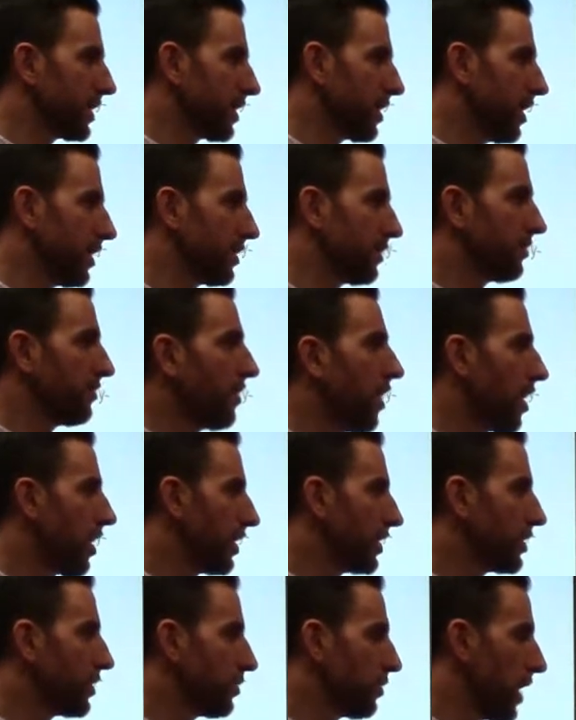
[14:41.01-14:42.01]
called the
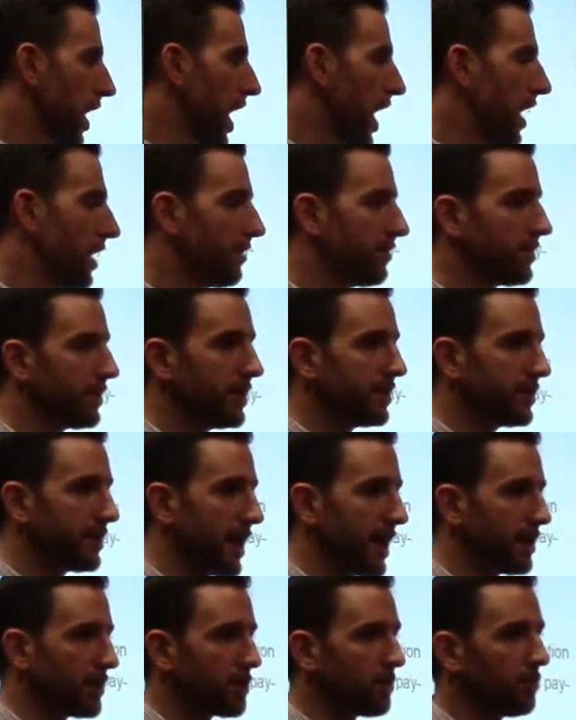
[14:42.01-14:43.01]
foreign-derived
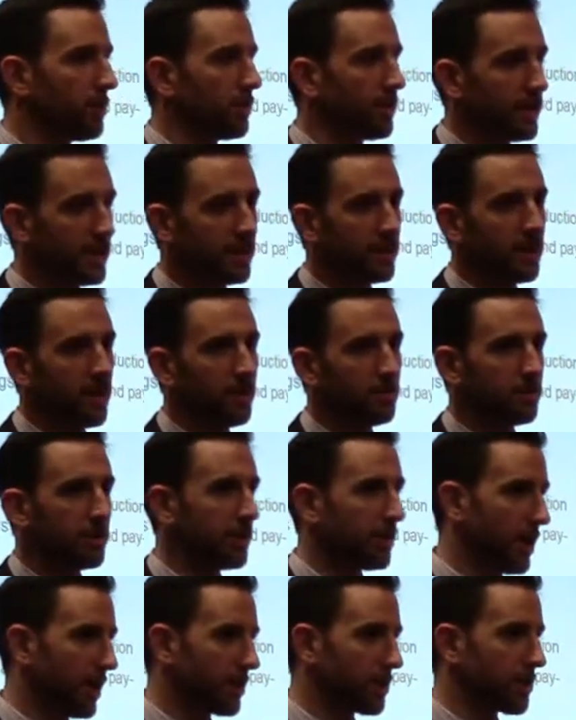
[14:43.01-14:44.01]
intangible income
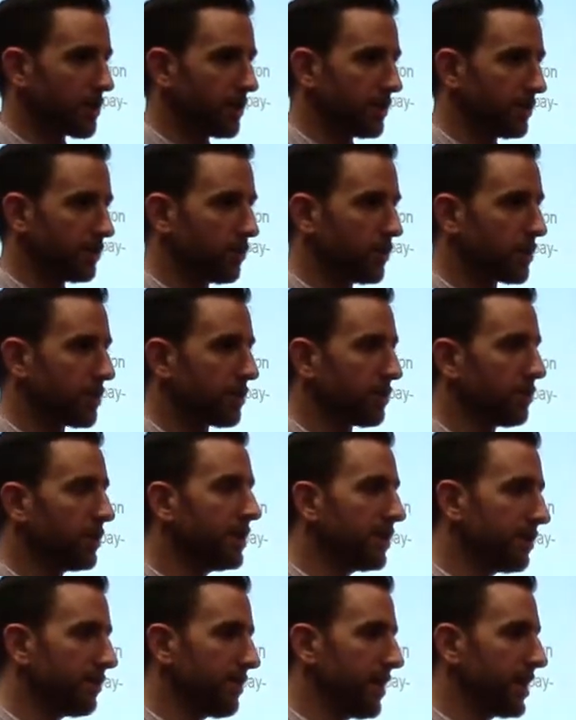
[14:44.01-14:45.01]
deduction, which is a
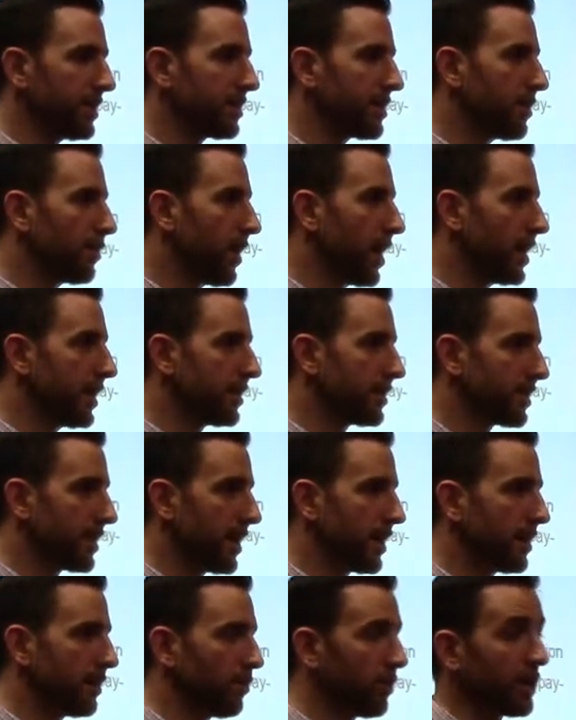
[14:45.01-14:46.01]
really fancy way of
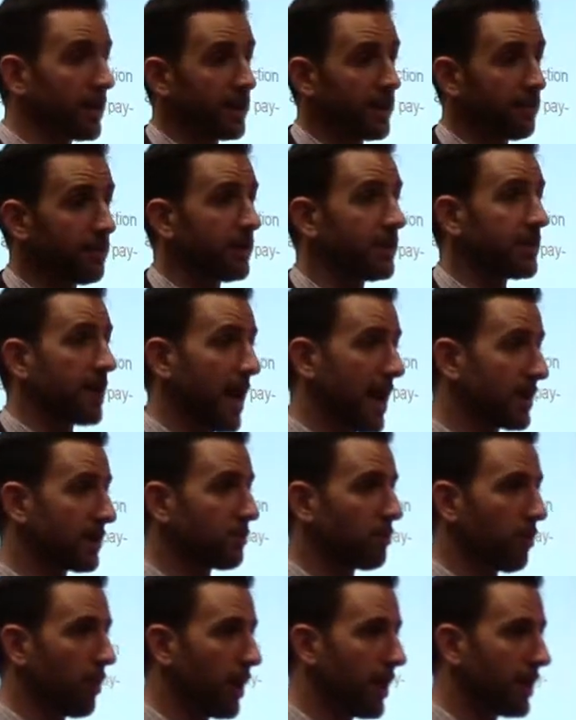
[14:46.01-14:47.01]
saying we're going to give you a tax
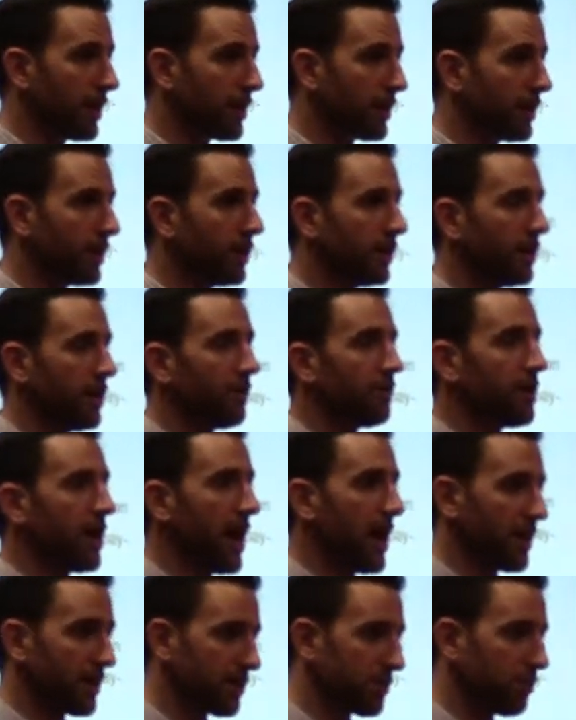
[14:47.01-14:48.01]
break if you
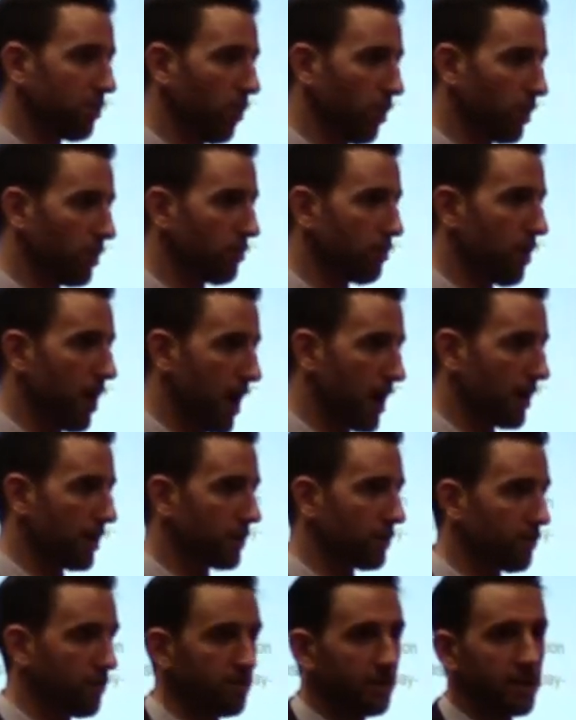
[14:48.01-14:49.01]
export
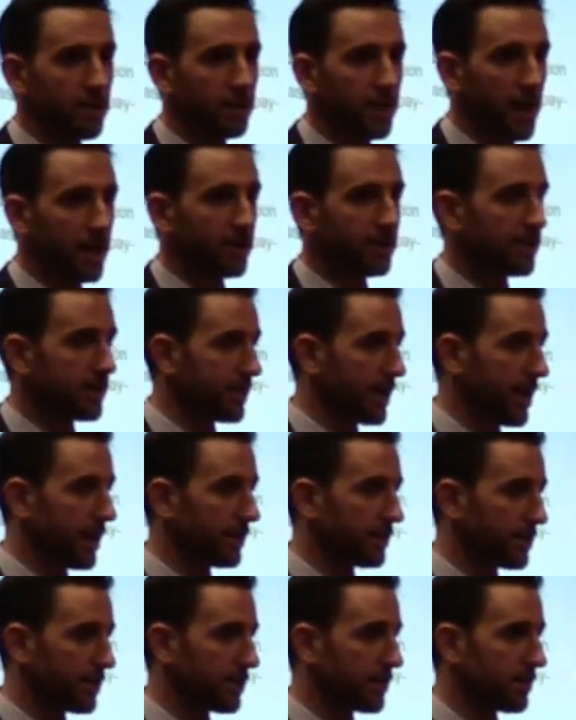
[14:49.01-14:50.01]
product from the United
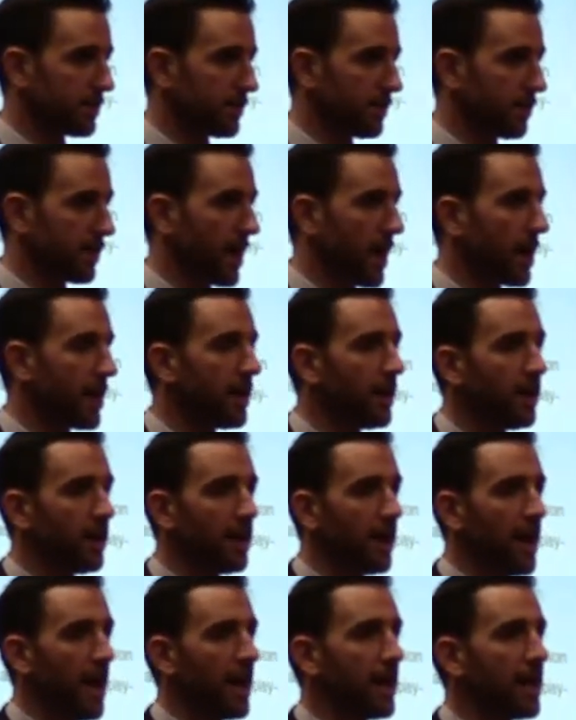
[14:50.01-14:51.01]
States, okay?
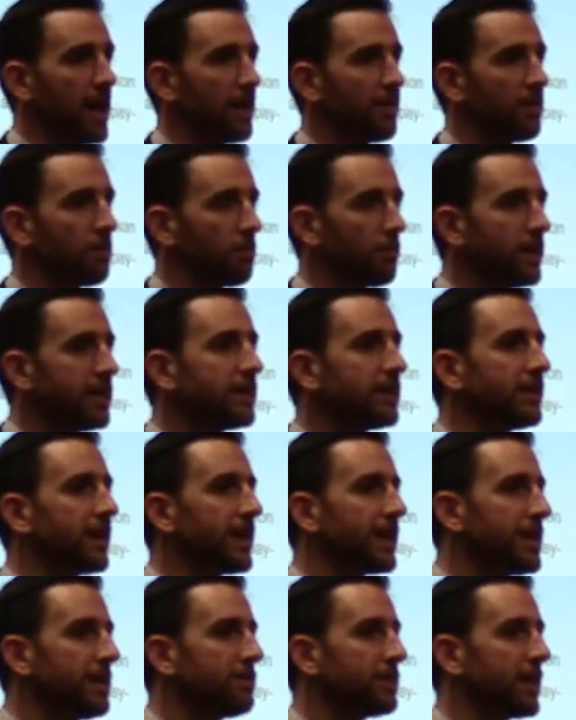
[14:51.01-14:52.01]
And the reason
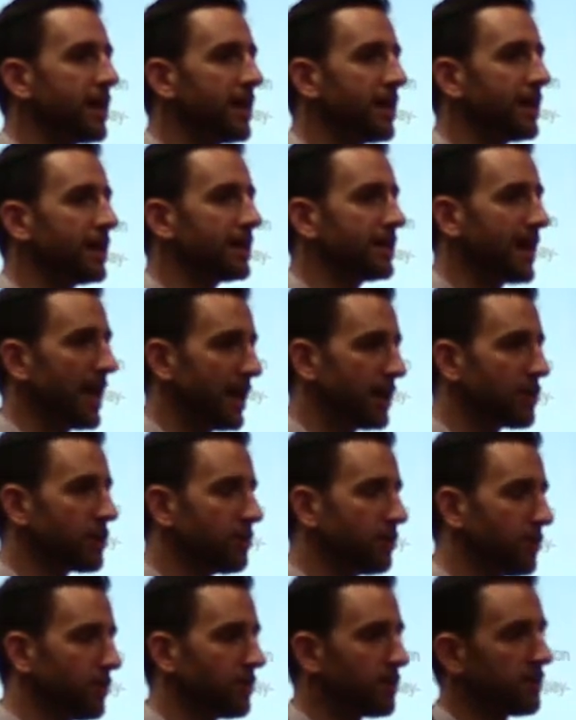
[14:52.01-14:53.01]
they keep saying
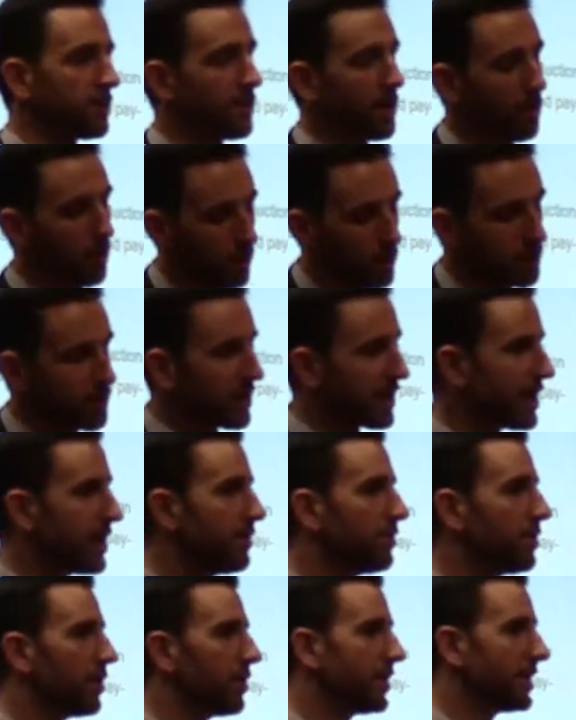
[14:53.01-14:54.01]
intangibles is they want you to
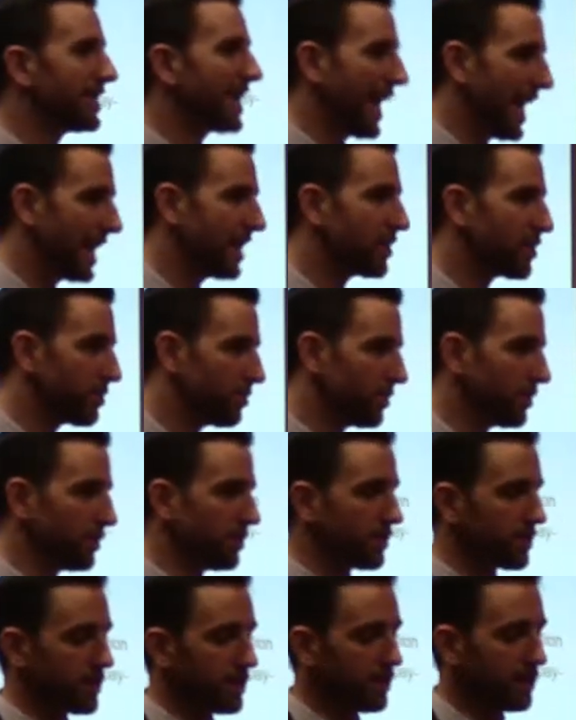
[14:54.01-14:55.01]
keep your
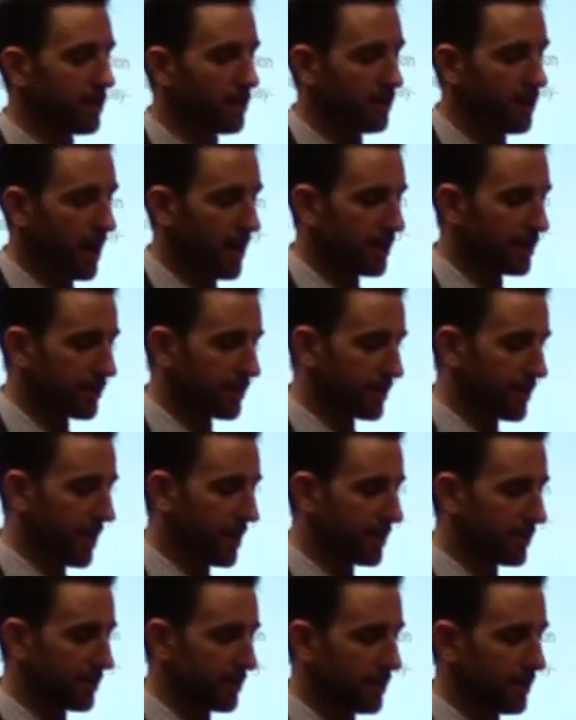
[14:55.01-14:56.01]
intangibles in the United
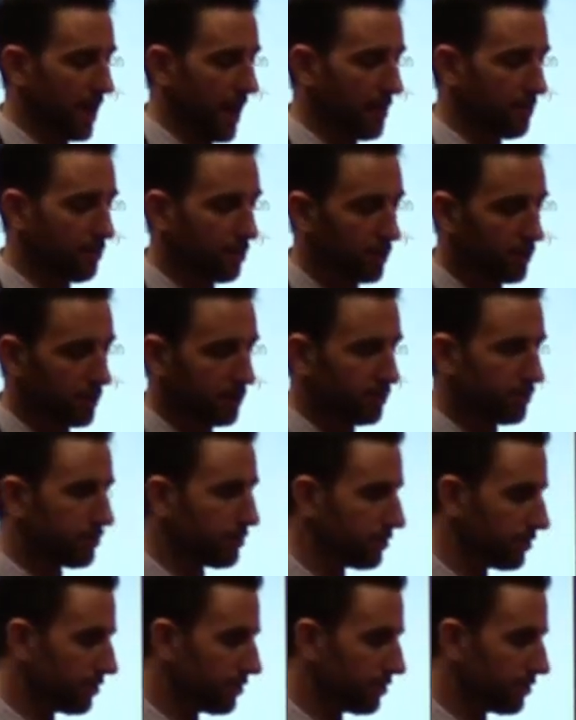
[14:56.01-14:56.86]
States and not put them